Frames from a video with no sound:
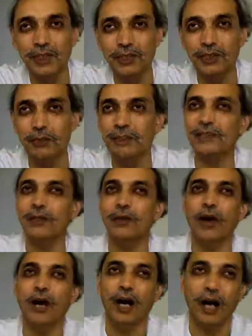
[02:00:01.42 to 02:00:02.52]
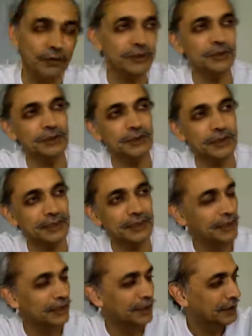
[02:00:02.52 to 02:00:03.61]
no matter how you do it,
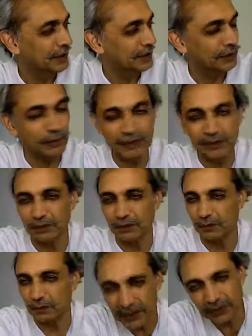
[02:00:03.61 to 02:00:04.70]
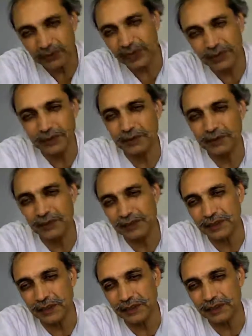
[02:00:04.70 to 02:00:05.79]
no matter which way you do
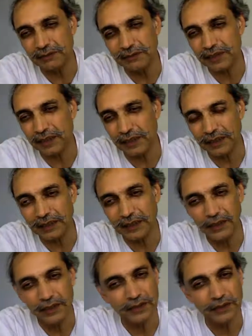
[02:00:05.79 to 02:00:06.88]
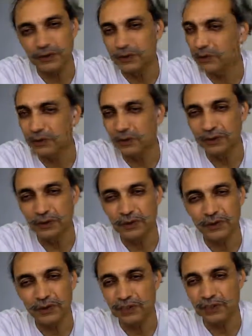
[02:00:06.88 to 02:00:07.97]
it in Akram Vignan, you
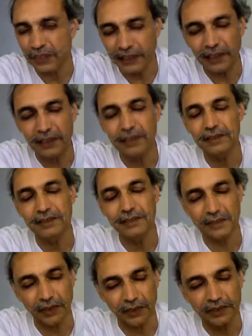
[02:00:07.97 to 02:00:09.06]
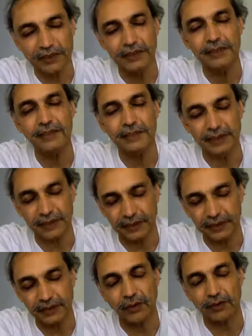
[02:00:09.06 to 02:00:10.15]
shall not
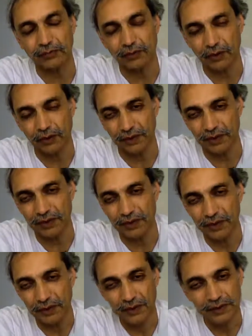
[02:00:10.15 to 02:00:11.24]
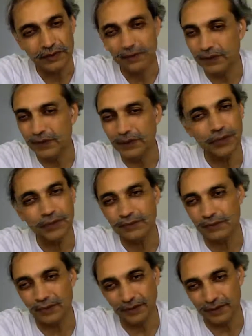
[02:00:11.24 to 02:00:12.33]
sink or fall. You will not
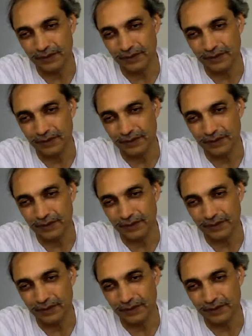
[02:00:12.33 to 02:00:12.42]
fall.